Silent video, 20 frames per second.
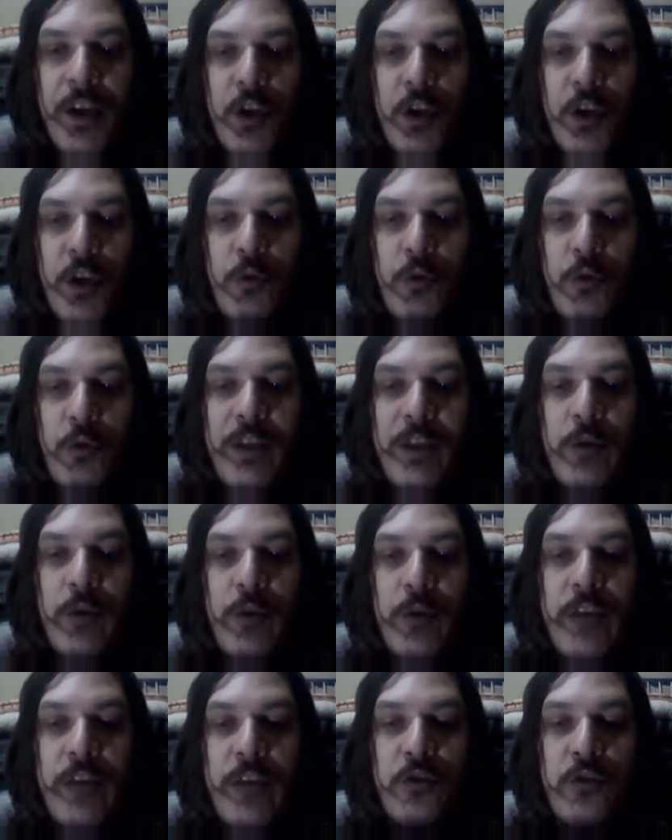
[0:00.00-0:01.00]
queen to
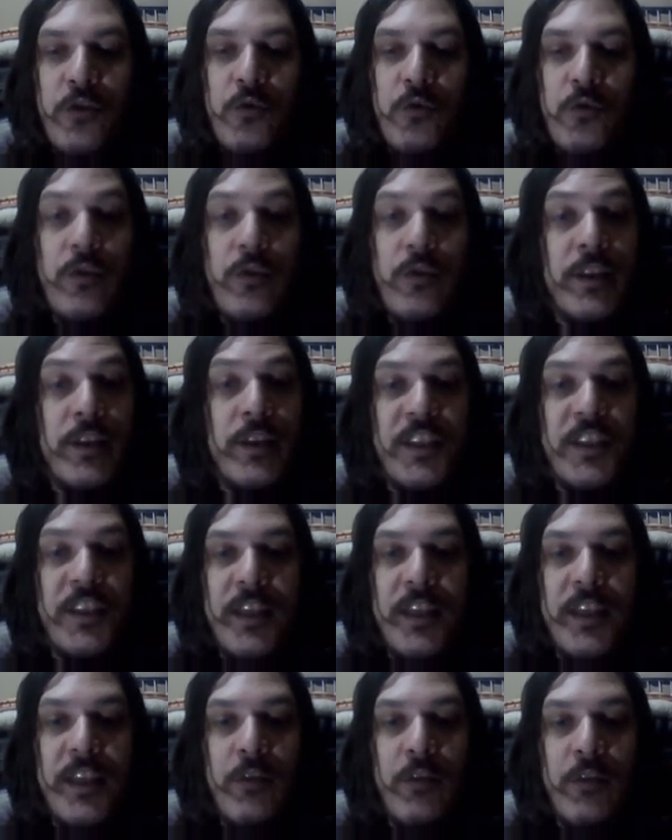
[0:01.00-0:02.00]
h2
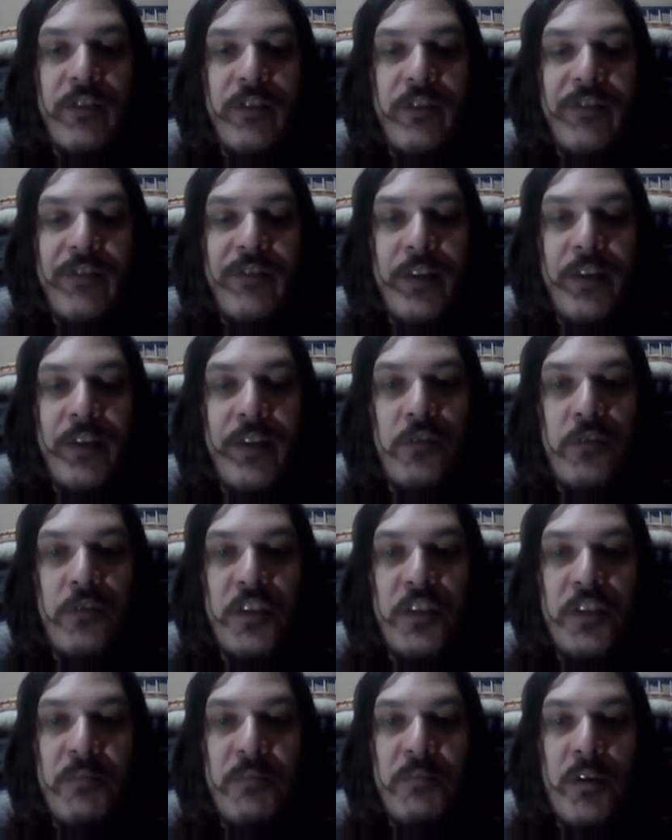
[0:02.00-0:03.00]
instead of defending
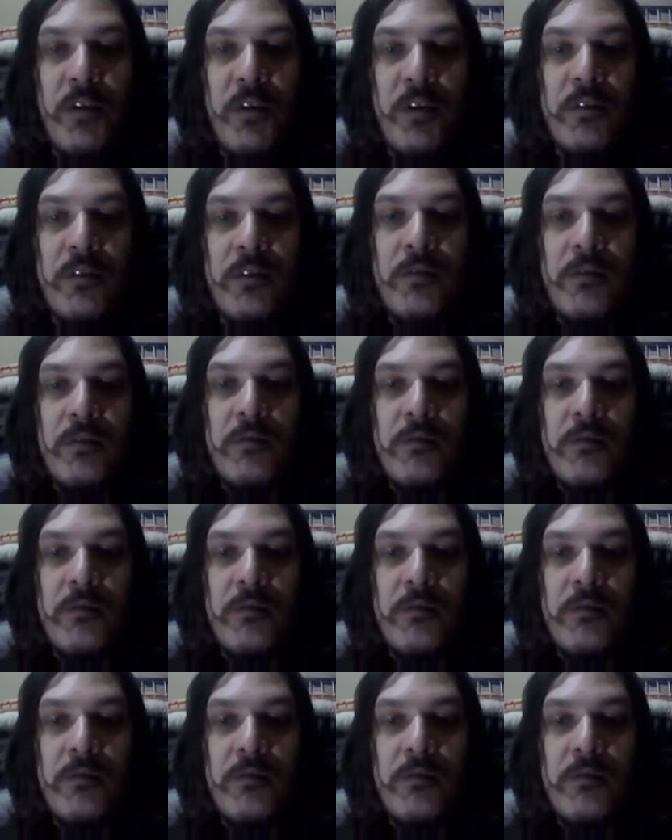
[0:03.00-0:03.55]
this pawn